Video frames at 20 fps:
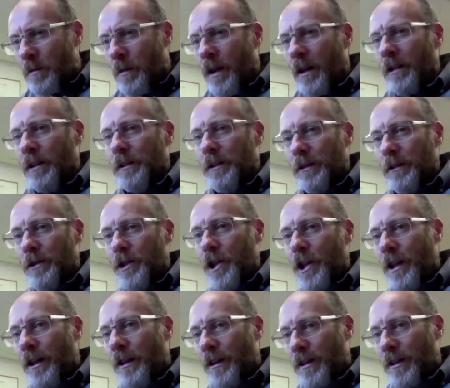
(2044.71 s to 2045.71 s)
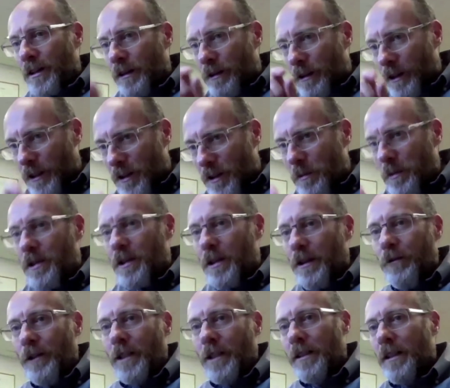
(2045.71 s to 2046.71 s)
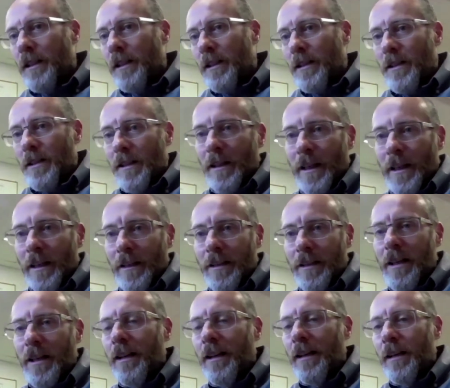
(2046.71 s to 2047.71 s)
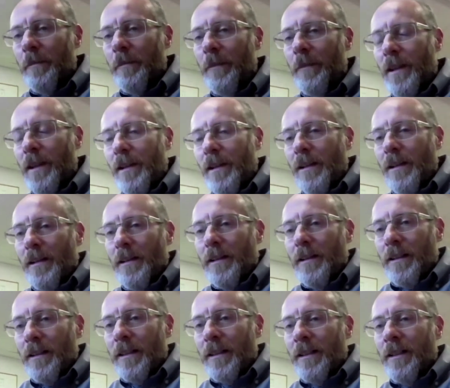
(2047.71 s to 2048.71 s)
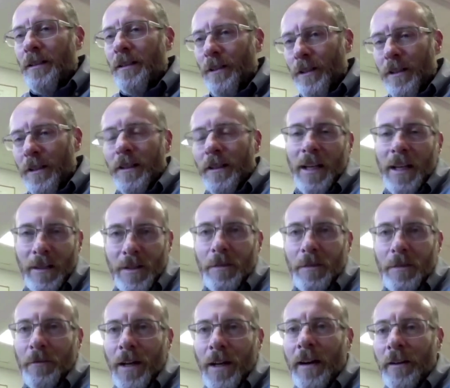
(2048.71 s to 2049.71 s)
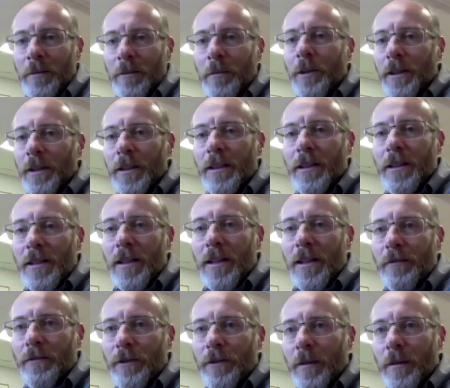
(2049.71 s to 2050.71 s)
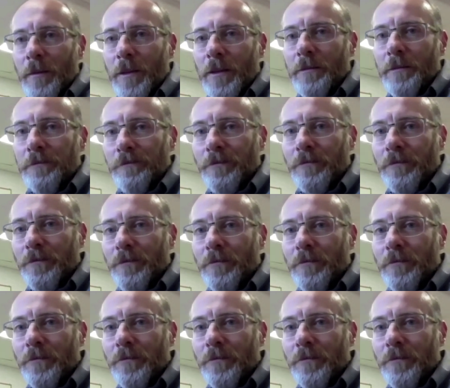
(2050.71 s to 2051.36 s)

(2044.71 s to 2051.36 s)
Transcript: small little chunks, look at specific things at a time, uh, you can gain some valuable insight from them.